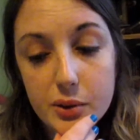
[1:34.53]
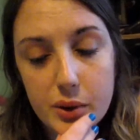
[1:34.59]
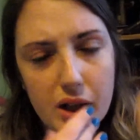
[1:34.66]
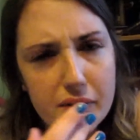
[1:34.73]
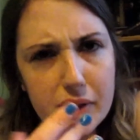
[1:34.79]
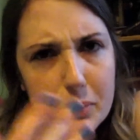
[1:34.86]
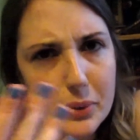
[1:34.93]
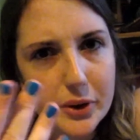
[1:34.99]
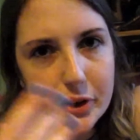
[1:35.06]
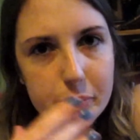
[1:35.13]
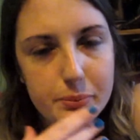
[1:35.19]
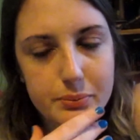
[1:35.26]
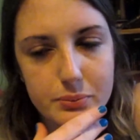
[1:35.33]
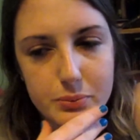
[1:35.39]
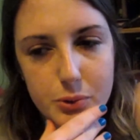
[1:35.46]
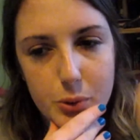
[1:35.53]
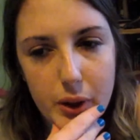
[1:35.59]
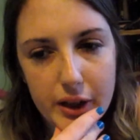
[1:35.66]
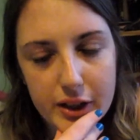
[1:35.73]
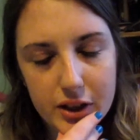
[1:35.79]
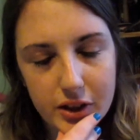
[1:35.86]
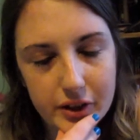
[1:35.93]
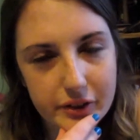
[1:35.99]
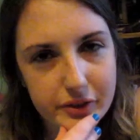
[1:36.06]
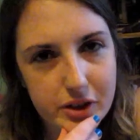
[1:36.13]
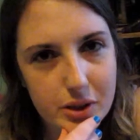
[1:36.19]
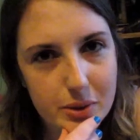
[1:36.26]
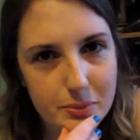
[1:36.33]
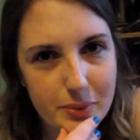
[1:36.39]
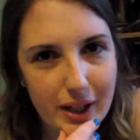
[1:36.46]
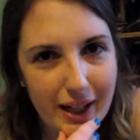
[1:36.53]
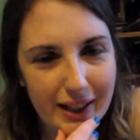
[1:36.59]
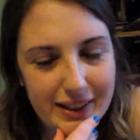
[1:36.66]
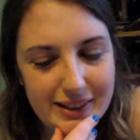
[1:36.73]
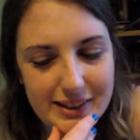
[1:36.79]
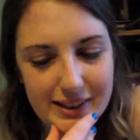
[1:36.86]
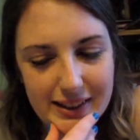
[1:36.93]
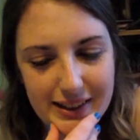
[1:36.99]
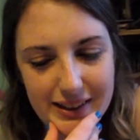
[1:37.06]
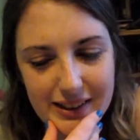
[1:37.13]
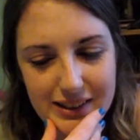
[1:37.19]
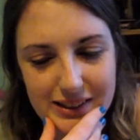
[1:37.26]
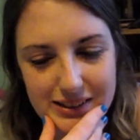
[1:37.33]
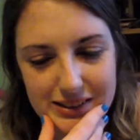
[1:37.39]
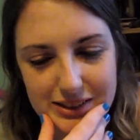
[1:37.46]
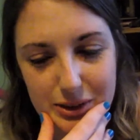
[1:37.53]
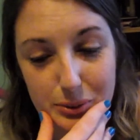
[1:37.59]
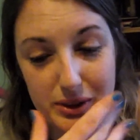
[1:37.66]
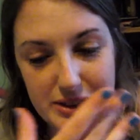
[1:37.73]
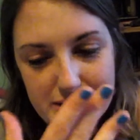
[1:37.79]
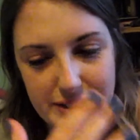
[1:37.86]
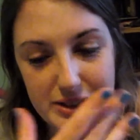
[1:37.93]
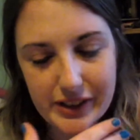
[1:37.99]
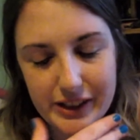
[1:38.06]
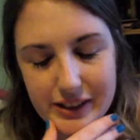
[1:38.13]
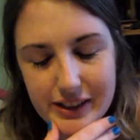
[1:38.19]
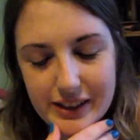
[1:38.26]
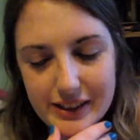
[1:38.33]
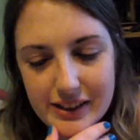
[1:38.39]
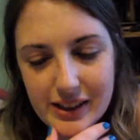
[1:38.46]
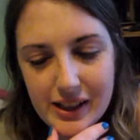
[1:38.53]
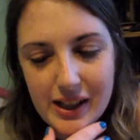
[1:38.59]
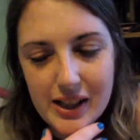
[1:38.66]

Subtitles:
I've uploaded quite a lot of them actually, and the ones I've edited,